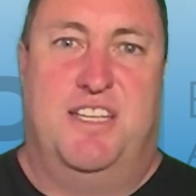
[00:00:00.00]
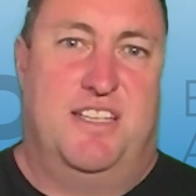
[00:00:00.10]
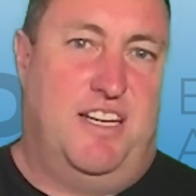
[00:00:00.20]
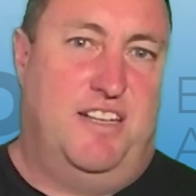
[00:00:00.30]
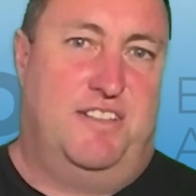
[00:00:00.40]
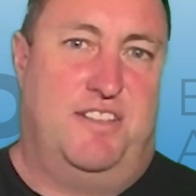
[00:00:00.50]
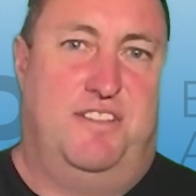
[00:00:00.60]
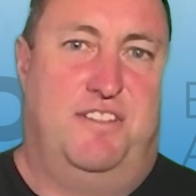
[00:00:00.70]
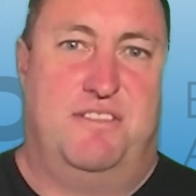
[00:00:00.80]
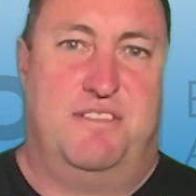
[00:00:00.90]
go
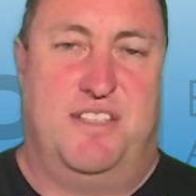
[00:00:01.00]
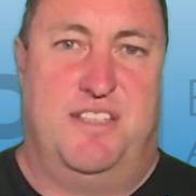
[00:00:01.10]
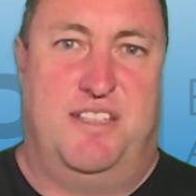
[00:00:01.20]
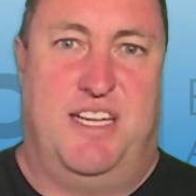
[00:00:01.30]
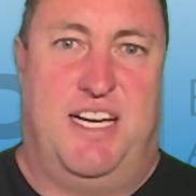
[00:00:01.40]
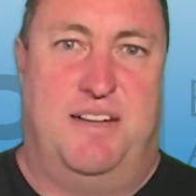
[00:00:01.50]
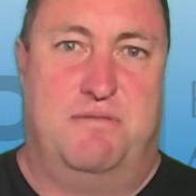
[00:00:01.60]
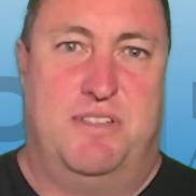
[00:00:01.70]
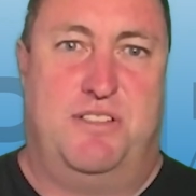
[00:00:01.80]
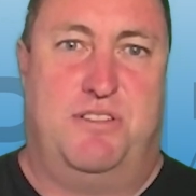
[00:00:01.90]
to
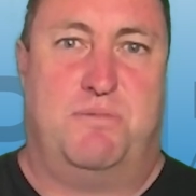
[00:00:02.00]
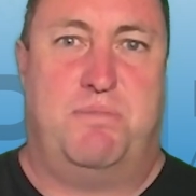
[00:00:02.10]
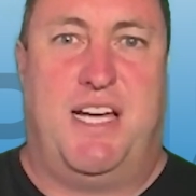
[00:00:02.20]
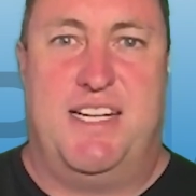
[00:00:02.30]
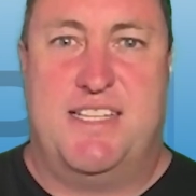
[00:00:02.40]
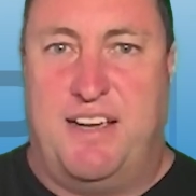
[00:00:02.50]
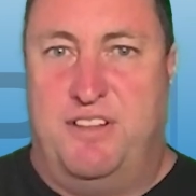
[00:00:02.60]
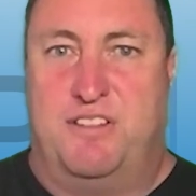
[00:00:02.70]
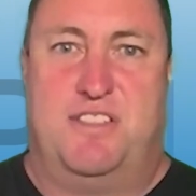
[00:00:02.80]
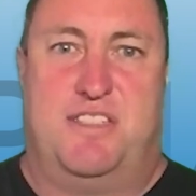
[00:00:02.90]
the resource page, have
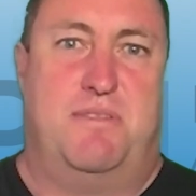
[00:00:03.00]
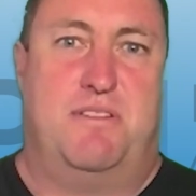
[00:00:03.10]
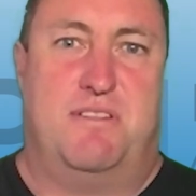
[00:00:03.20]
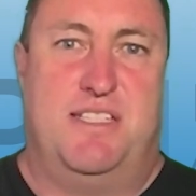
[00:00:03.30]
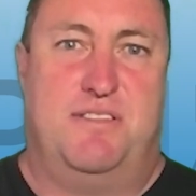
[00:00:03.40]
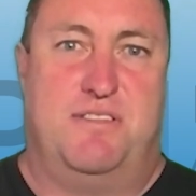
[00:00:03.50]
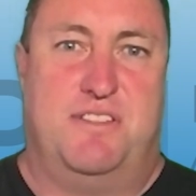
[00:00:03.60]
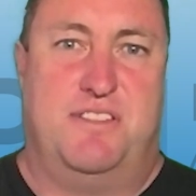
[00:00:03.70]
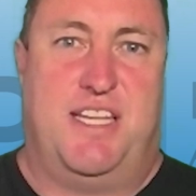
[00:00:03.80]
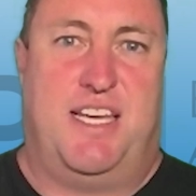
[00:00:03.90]
a look at some of the
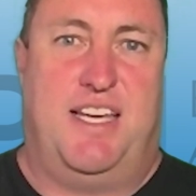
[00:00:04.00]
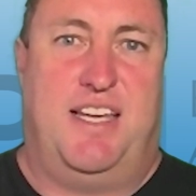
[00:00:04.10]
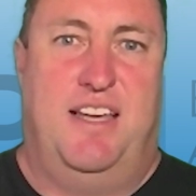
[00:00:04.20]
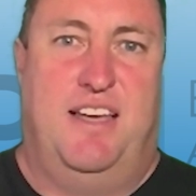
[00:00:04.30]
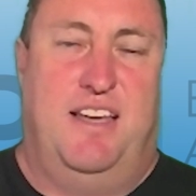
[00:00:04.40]
resources there.